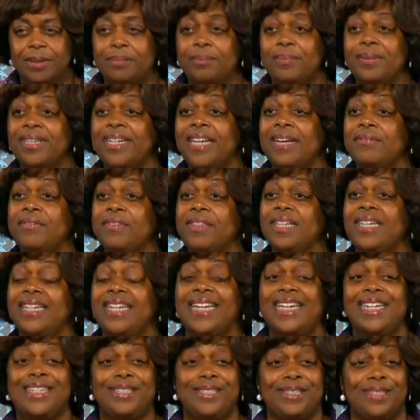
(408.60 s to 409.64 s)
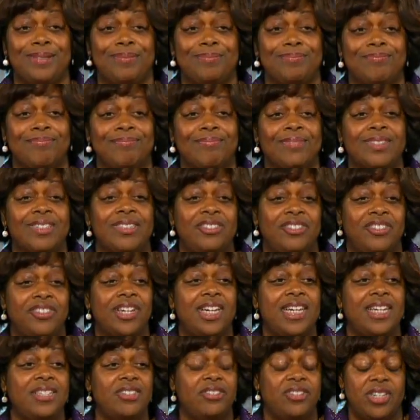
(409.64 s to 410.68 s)
But nevertheless,
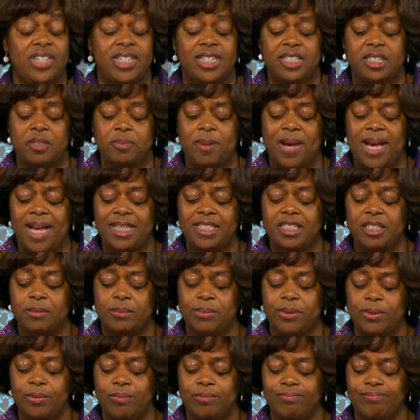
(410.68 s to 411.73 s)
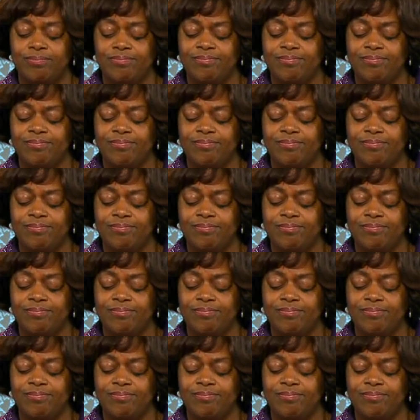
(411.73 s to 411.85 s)
change is possible.